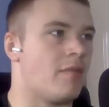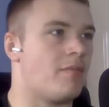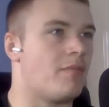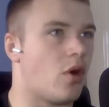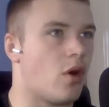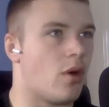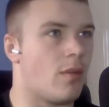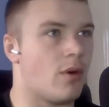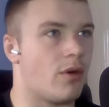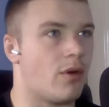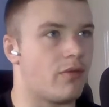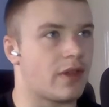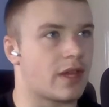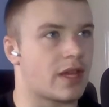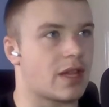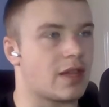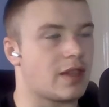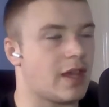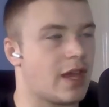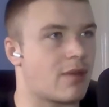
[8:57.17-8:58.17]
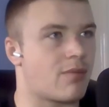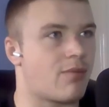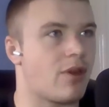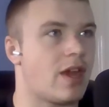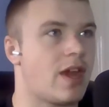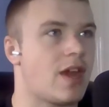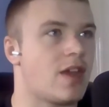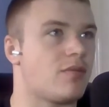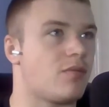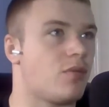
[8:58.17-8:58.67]
bottom of a leg
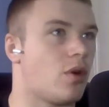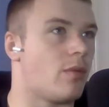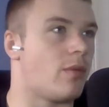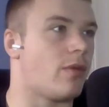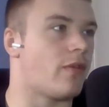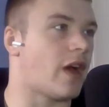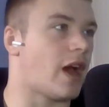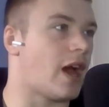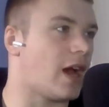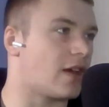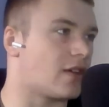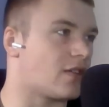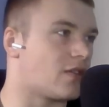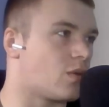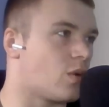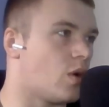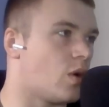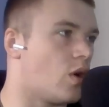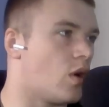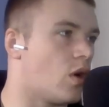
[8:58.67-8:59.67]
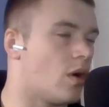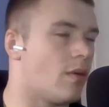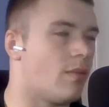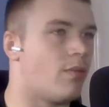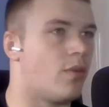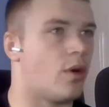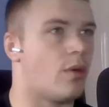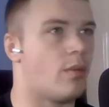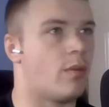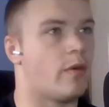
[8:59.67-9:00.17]
press, bottom of a hack squat,
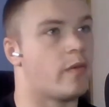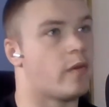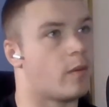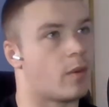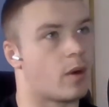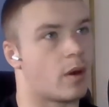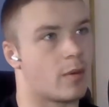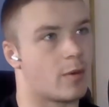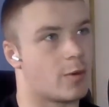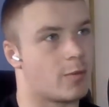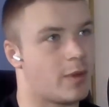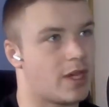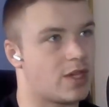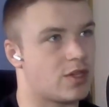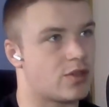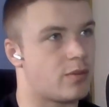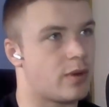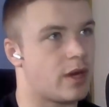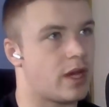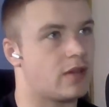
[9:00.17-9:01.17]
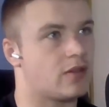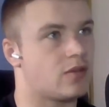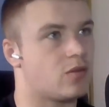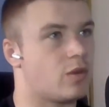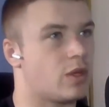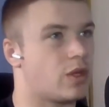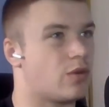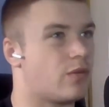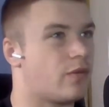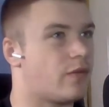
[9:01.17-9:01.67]
bottom of a barbell bench press.
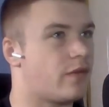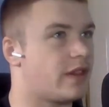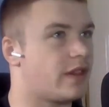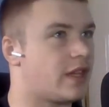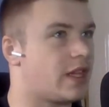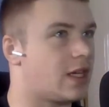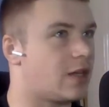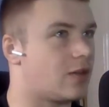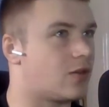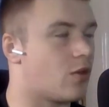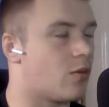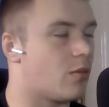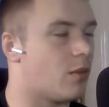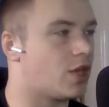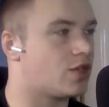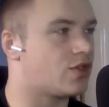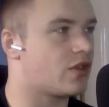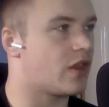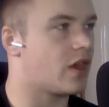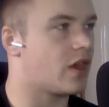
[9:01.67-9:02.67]
We don't fatigue too much